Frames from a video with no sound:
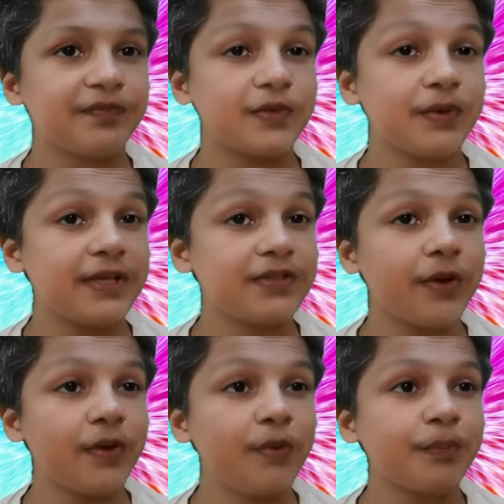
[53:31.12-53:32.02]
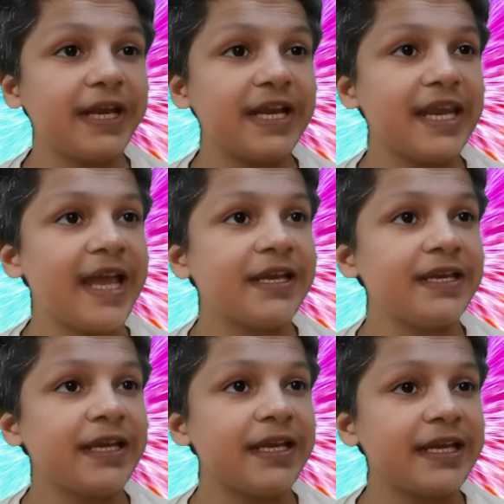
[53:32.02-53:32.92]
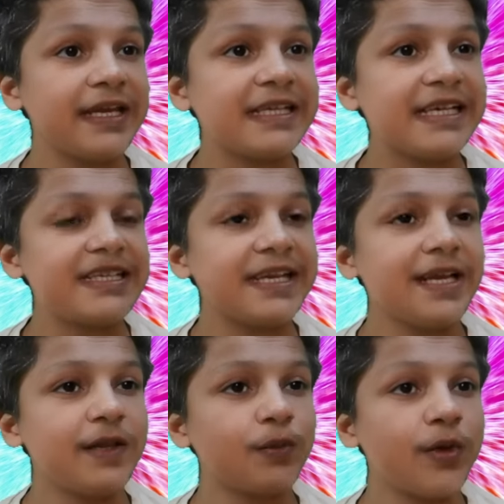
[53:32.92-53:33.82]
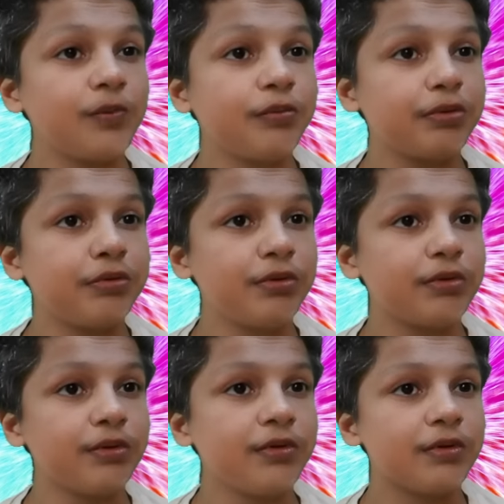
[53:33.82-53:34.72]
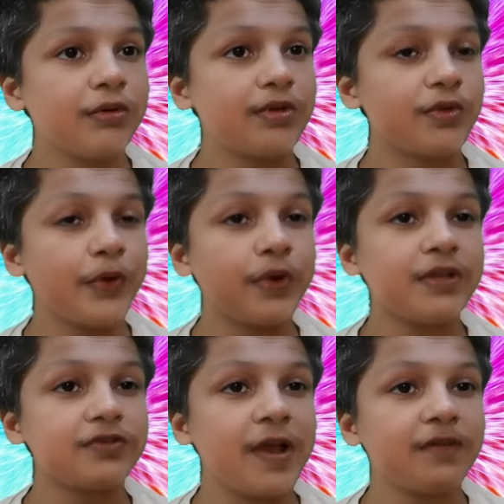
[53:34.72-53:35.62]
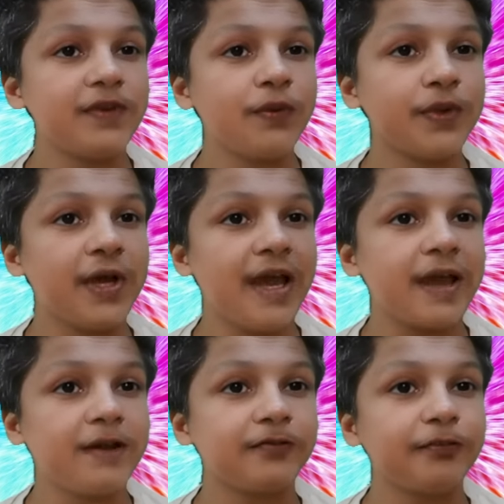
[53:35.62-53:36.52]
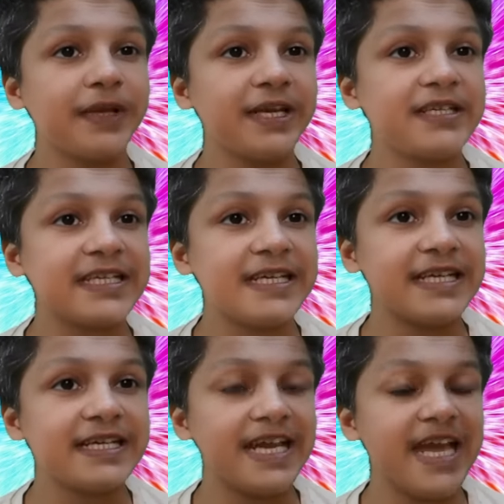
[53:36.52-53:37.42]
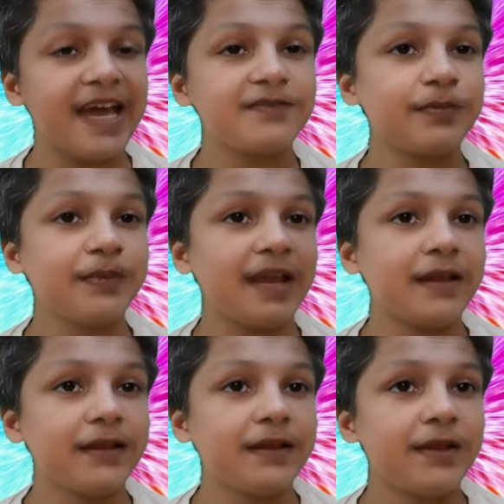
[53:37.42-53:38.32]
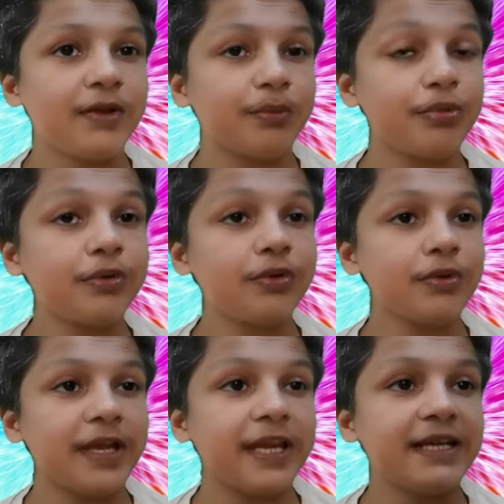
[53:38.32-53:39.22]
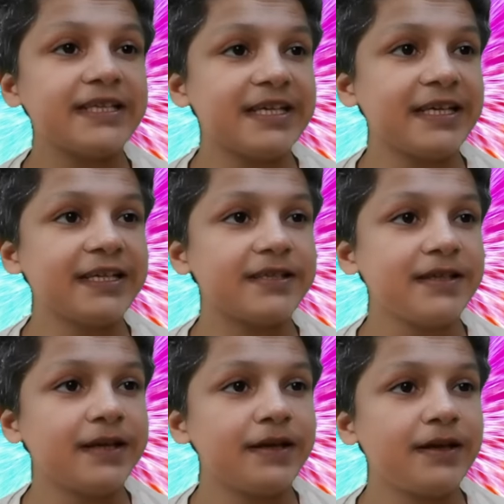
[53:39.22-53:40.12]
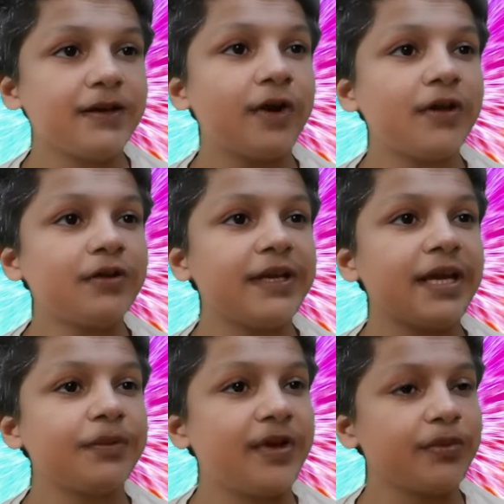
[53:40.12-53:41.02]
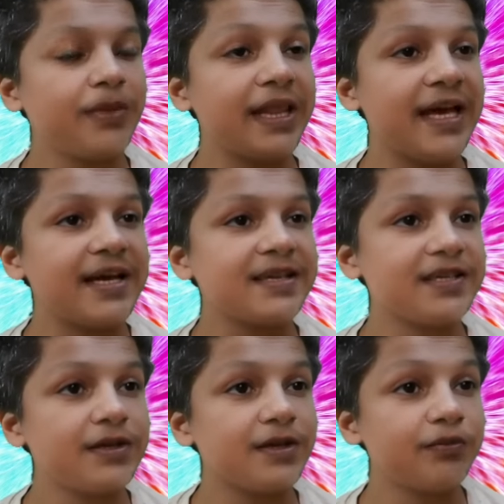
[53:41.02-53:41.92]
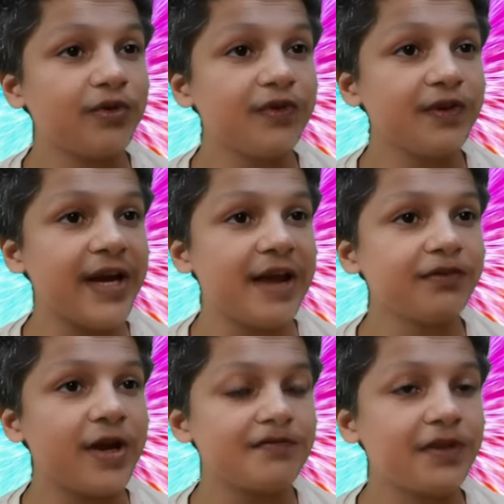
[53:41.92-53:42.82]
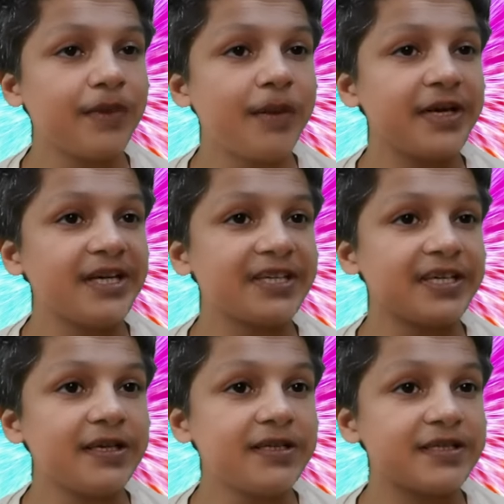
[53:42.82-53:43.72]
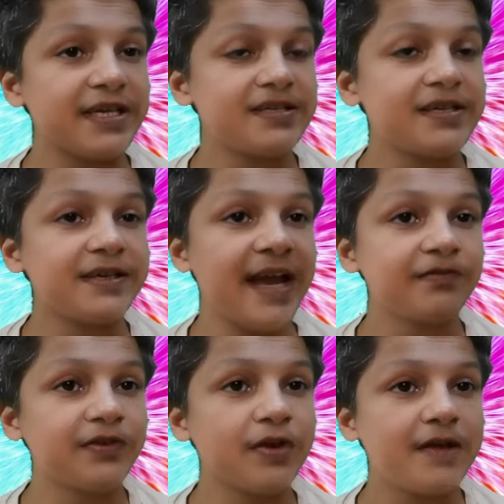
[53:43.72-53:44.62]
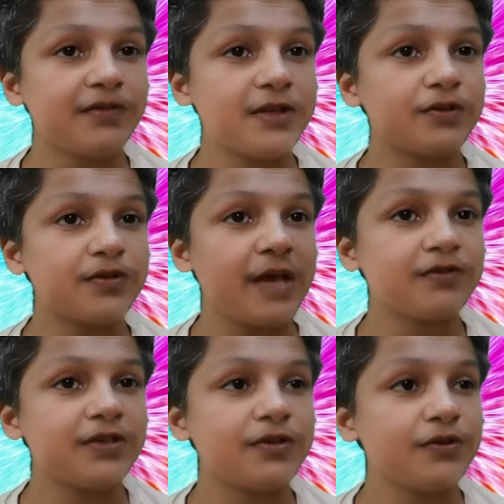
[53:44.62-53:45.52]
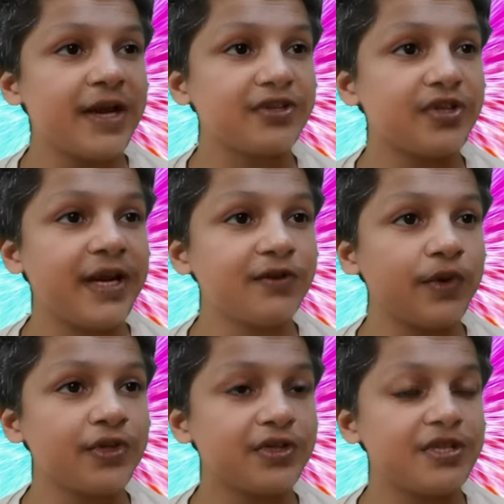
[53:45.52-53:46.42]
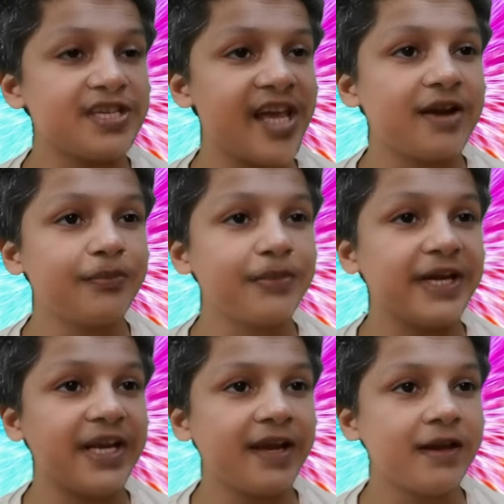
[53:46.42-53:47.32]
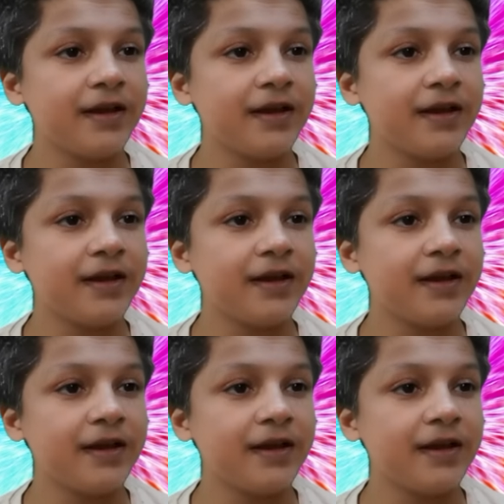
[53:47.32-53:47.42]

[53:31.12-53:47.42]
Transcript: So his opening line is a single word boo, spoken softly with a half minute half smile. Boo indeed. Following up on my last movie review of The Mummy Returns is a review of the 2002 action adventure The Scorpion King.